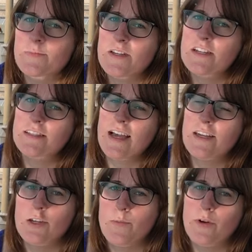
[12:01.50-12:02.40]
been
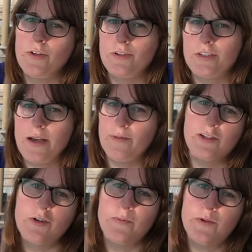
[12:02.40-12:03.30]
designed to put your
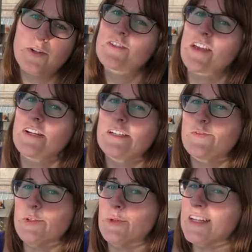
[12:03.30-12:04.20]
tablet computer there
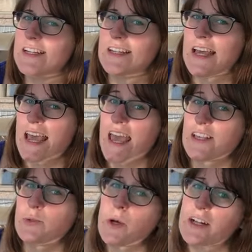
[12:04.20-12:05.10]
if you need it
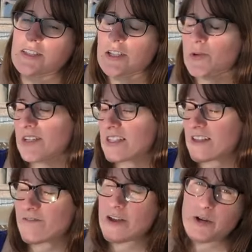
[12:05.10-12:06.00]
as well. So it's
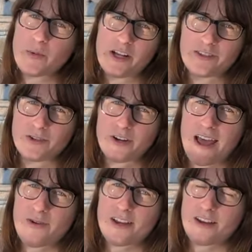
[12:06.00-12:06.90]
very well thought
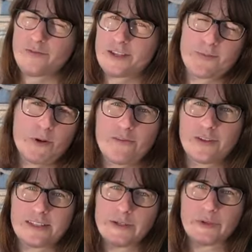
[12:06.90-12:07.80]
out and fits
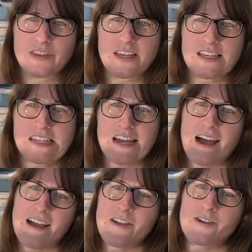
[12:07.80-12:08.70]
perfectly with the
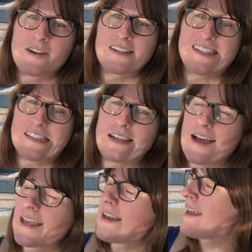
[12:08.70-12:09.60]
entire
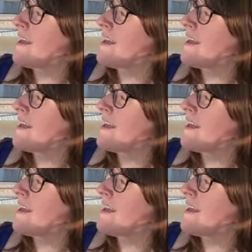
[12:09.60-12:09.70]
design,